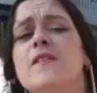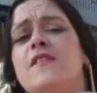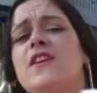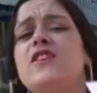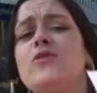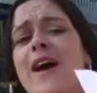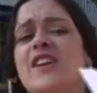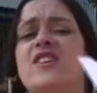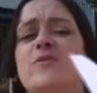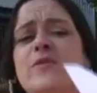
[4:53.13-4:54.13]
the
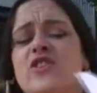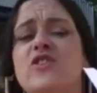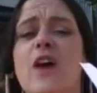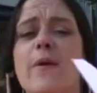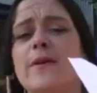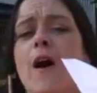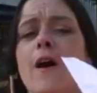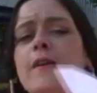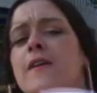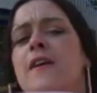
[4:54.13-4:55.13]
situation which is going
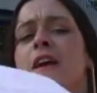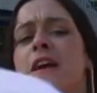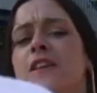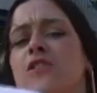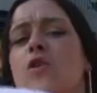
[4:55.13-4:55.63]
on is